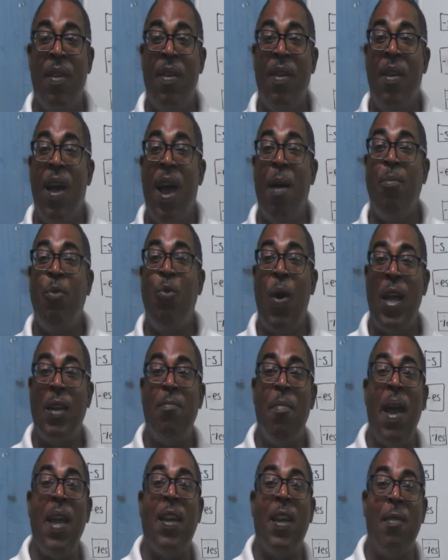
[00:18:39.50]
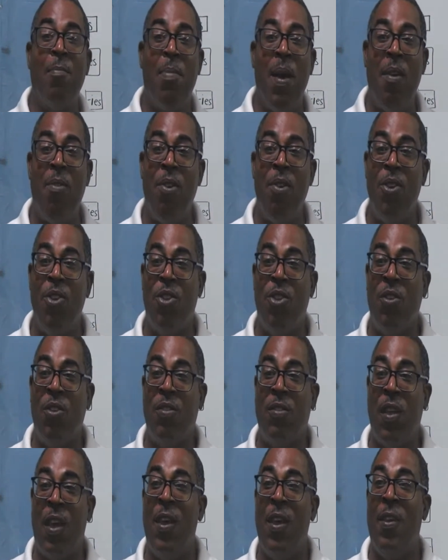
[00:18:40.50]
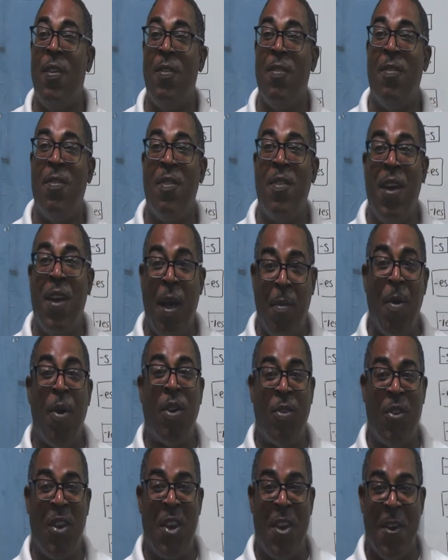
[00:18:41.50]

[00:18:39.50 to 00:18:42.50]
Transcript: I'm Dwight Michael Berridge saying, I'm out of here.